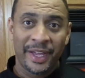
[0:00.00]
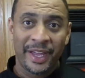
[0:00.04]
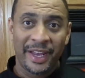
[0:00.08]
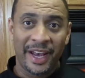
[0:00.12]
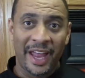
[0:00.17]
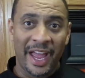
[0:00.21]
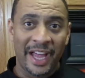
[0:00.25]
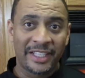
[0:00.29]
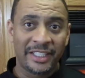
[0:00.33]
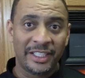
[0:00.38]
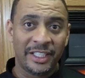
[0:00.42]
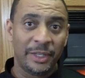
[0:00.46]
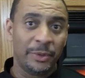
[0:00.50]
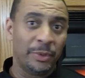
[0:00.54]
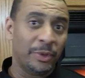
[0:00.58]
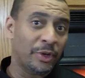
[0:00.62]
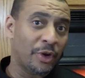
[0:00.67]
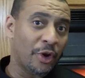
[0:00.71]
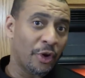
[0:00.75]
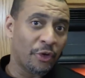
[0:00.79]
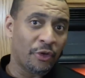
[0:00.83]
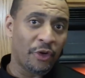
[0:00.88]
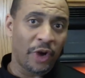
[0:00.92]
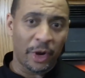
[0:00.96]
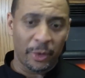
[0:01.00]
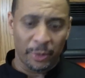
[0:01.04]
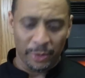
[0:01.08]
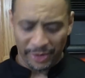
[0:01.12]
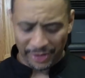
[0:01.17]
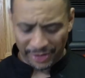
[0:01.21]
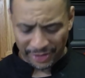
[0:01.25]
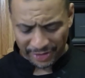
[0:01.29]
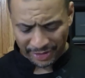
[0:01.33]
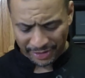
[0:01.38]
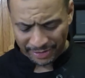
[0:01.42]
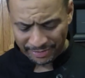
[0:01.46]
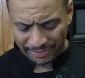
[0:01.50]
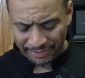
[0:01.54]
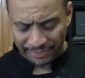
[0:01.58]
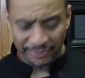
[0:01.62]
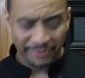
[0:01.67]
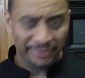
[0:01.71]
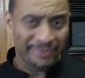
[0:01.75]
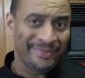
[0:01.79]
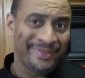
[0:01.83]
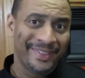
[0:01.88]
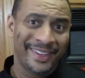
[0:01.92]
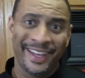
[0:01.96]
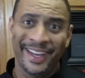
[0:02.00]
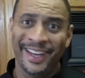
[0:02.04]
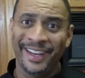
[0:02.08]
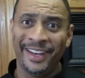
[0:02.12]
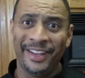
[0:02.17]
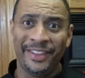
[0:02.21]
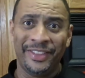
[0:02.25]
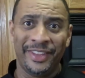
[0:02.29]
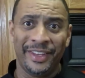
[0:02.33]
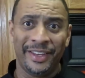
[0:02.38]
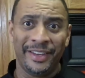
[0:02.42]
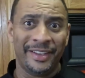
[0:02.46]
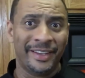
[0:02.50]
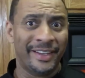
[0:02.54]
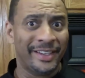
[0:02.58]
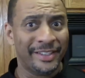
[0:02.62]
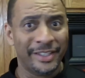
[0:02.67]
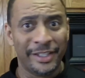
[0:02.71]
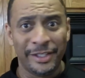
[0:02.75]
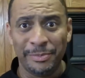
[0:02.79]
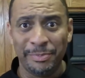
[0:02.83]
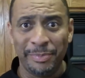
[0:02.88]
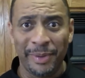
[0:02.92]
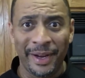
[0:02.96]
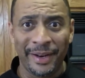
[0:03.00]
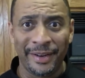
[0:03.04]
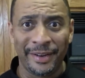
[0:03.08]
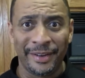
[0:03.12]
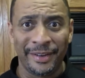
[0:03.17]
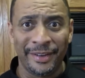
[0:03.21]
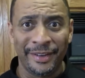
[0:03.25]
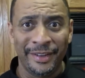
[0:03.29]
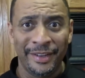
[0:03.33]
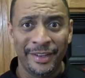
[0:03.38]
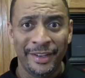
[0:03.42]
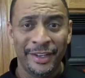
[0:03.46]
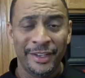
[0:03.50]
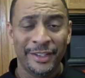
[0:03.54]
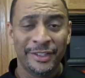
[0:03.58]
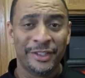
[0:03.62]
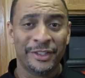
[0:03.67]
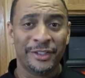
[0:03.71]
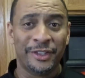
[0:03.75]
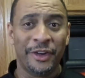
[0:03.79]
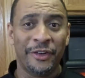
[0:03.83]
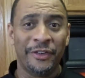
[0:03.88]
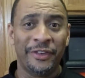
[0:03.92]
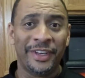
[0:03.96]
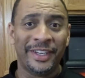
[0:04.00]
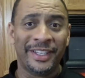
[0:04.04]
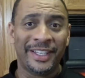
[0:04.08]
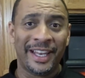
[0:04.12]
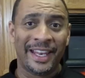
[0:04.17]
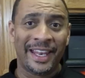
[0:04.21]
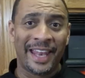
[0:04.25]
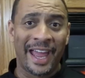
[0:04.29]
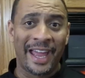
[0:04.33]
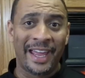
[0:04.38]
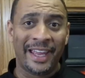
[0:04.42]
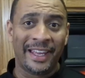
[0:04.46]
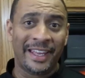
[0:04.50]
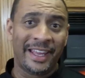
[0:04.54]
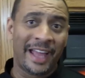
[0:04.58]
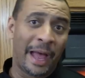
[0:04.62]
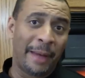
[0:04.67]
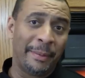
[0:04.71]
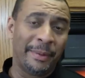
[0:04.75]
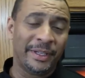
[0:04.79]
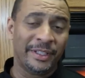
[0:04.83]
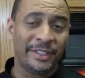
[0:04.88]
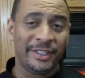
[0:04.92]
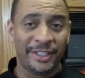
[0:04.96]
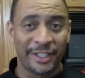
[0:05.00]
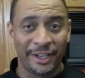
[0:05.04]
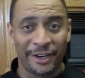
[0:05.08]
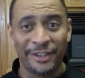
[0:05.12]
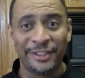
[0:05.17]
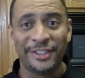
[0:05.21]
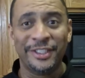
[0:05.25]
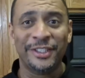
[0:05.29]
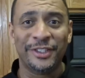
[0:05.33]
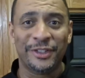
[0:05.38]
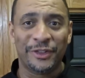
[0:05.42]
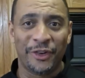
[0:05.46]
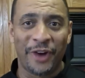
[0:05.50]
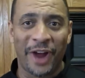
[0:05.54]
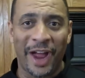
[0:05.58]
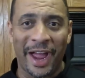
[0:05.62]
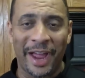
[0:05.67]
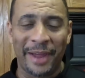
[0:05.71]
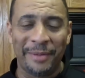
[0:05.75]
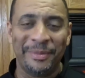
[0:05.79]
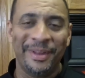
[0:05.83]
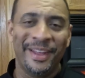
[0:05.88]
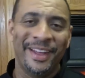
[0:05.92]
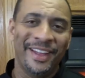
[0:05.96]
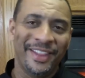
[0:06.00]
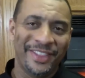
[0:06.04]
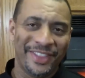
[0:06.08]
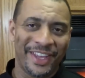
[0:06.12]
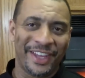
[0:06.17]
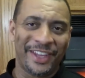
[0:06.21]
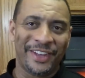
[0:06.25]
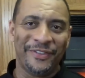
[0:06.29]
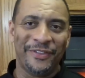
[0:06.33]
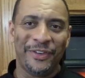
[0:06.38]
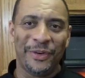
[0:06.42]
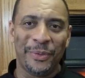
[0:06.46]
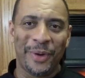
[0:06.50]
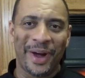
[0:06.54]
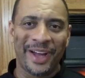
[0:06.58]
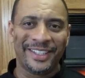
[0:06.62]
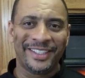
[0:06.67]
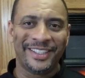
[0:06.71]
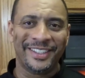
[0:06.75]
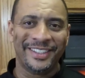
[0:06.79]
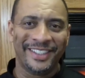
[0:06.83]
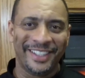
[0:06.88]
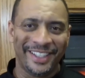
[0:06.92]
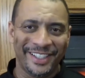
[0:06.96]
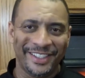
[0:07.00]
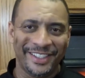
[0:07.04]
And actually, it will go great with anything because it's butter. So don't forget to like, comment, share, and subscribe. Thank you for watching.